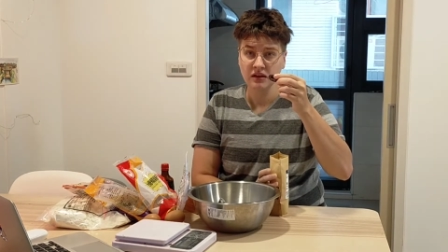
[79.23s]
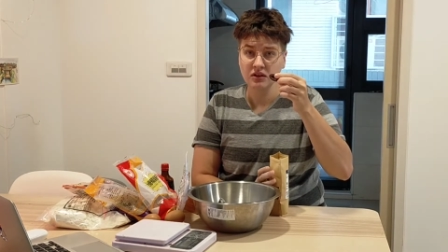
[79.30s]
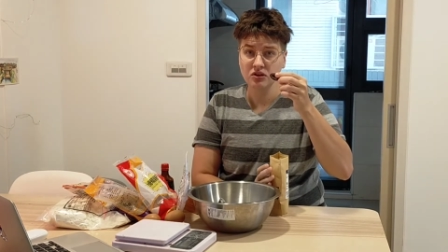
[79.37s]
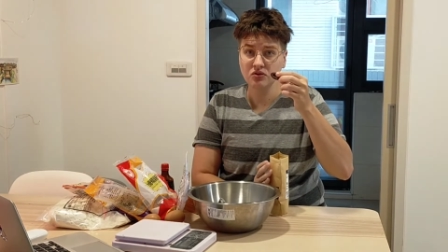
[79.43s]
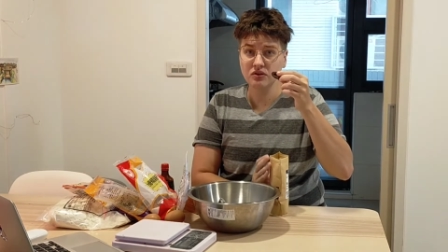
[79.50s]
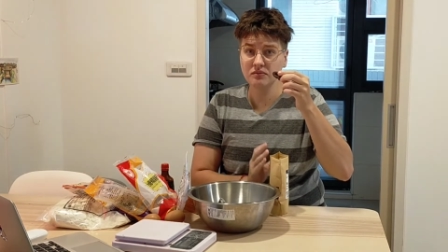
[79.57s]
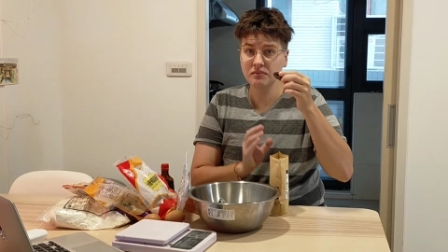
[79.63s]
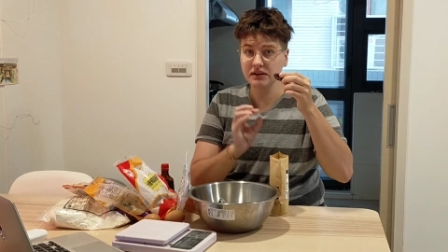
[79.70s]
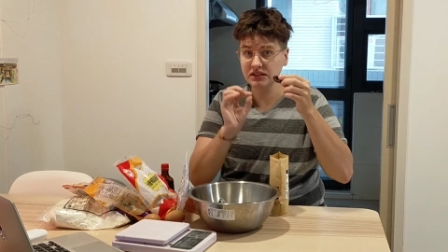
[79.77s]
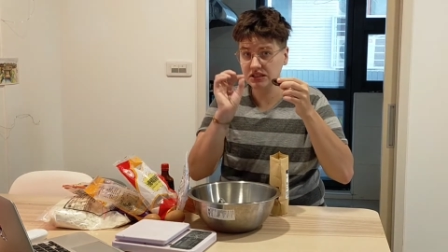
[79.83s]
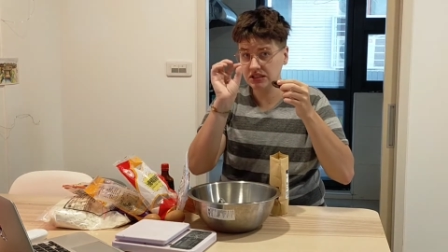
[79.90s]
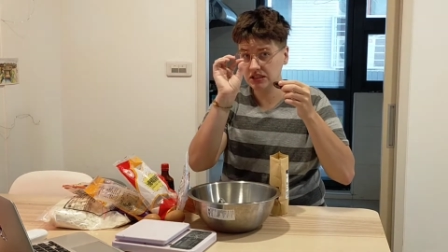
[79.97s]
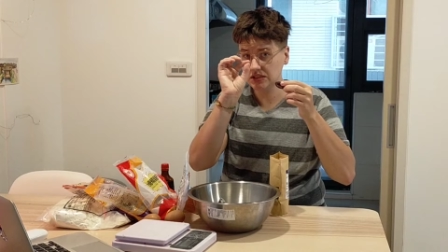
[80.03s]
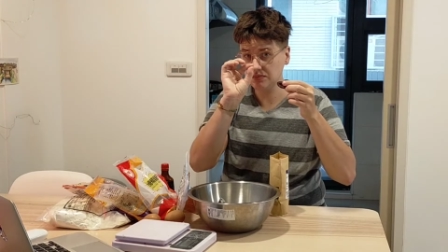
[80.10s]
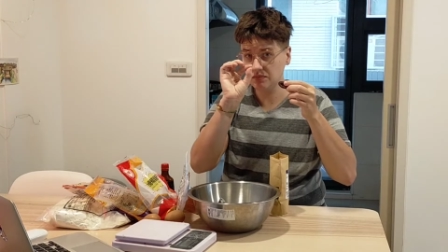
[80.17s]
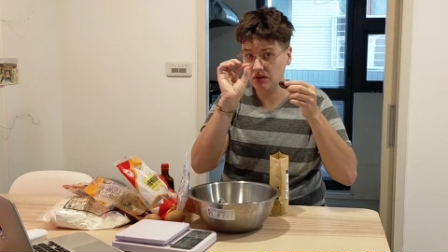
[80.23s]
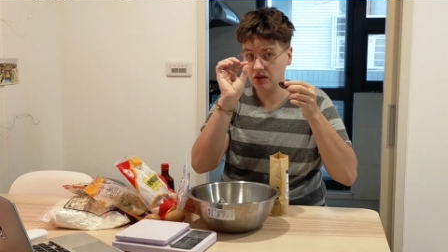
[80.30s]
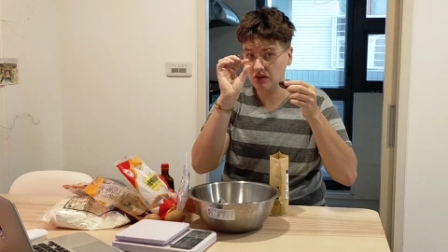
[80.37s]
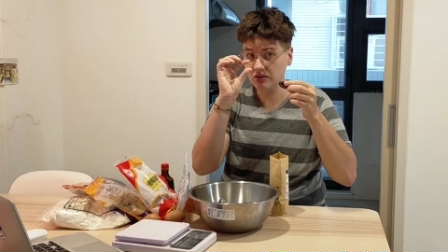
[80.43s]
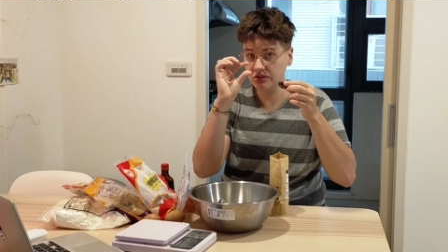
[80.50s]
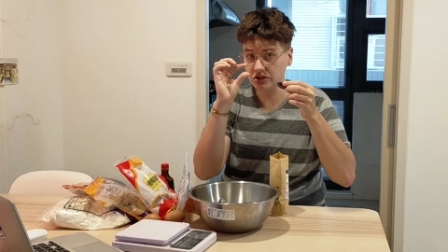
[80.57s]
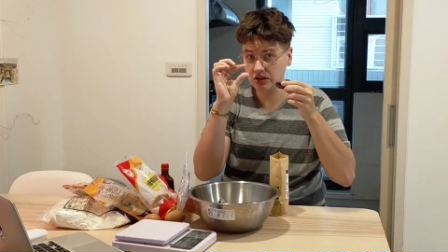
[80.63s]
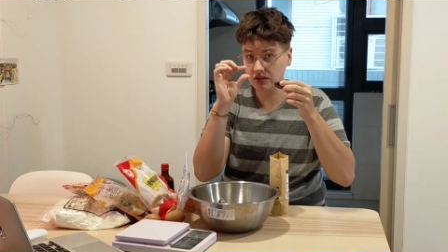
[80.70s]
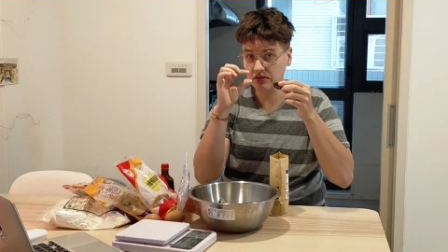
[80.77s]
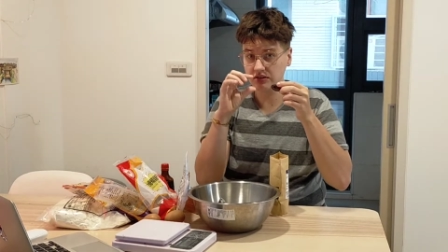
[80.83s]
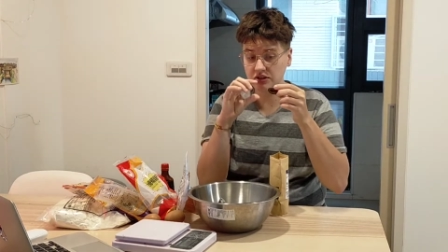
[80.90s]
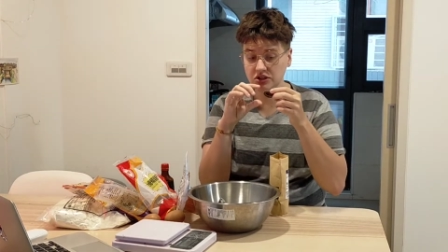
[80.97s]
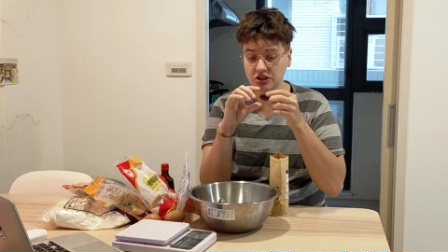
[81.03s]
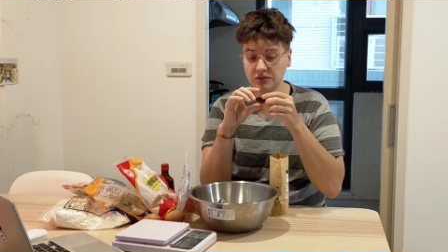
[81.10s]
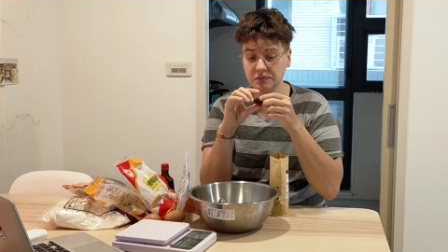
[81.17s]
You can buy small chocolate
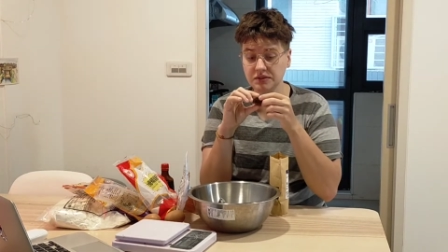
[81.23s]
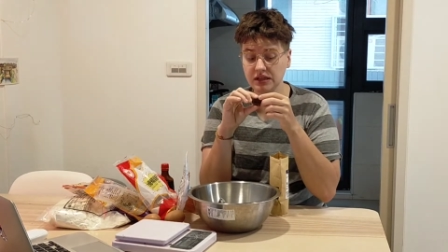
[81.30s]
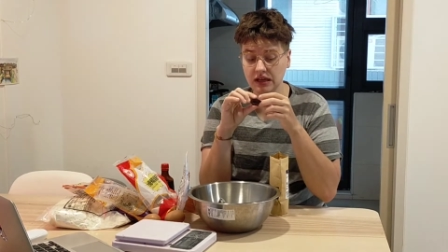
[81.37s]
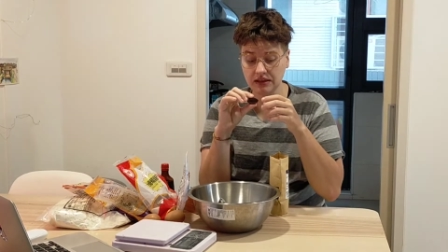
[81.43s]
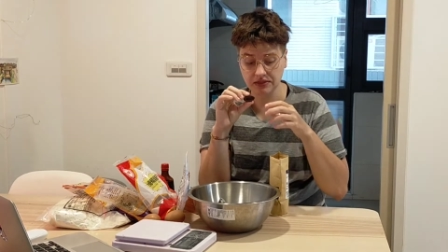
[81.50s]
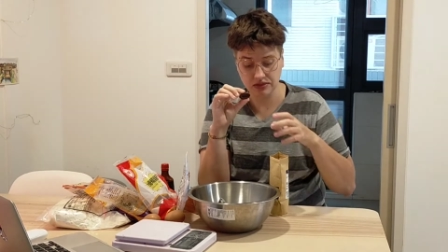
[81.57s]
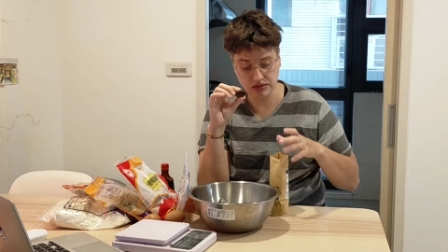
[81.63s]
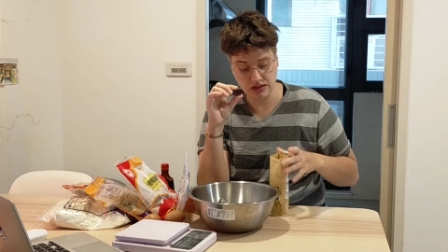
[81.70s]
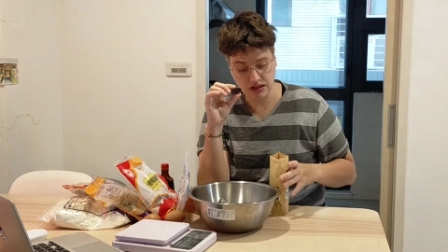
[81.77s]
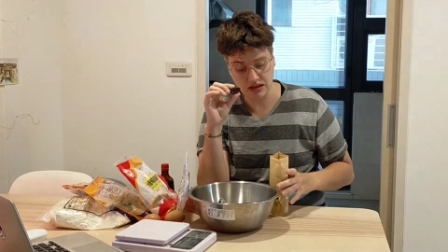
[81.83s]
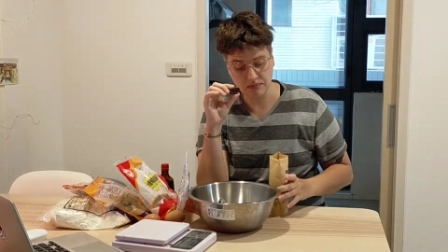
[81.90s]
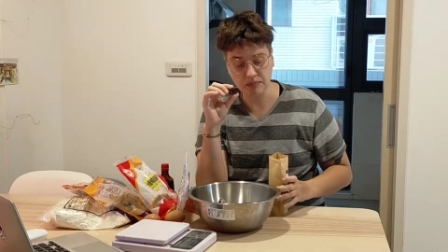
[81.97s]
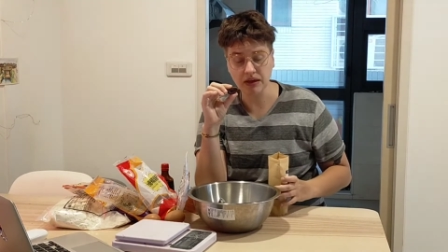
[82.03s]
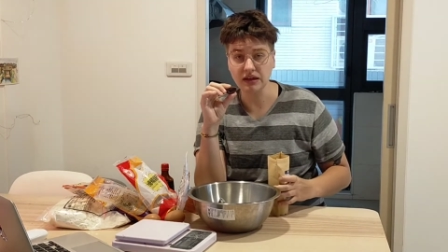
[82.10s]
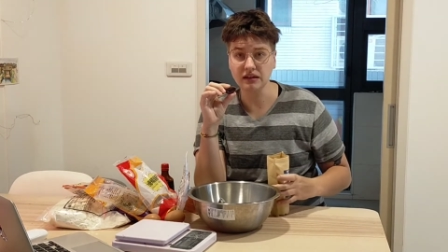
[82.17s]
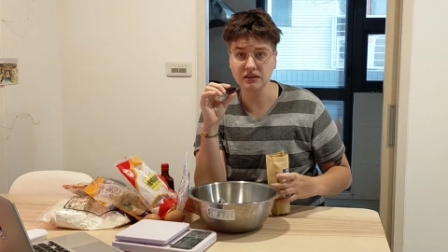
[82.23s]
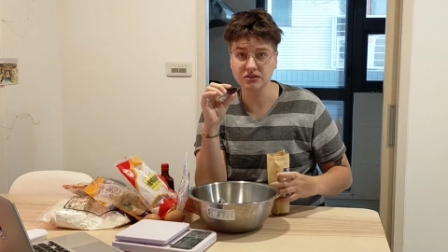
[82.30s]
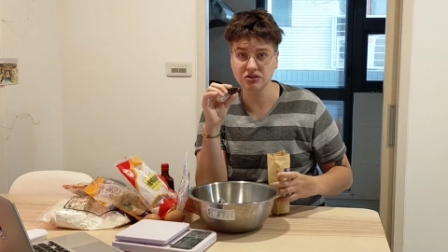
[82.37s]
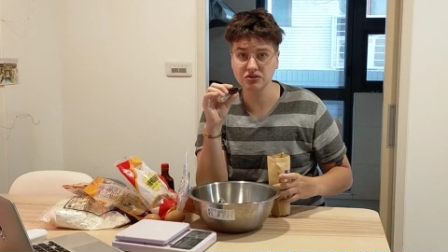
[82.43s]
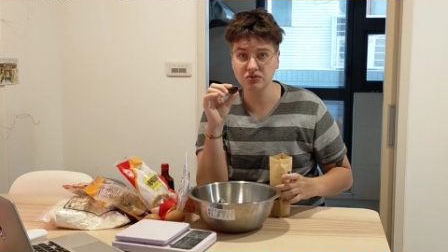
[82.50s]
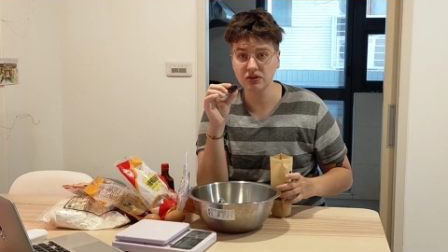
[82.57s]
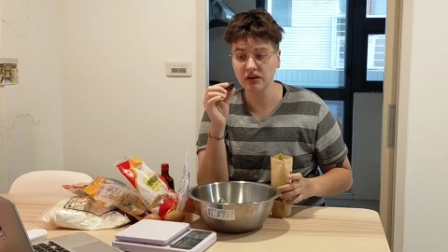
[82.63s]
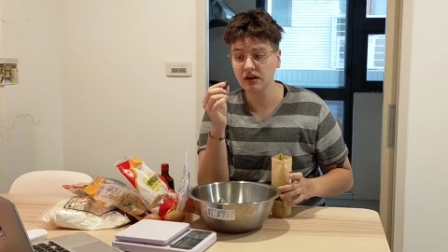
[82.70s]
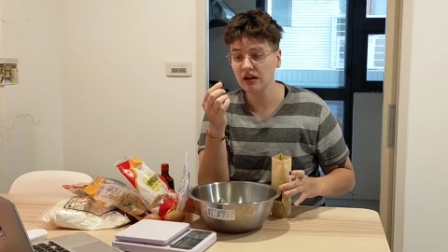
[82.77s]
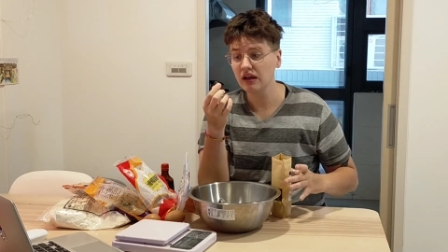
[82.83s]
chips at the baking store.